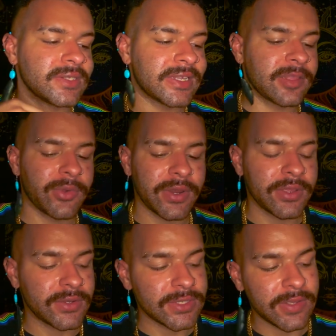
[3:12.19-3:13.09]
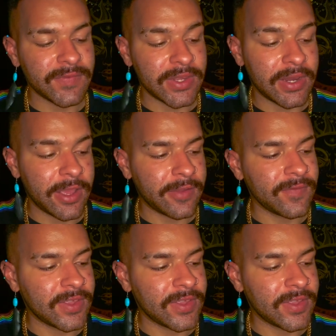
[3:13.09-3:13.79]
celebrating yourself enough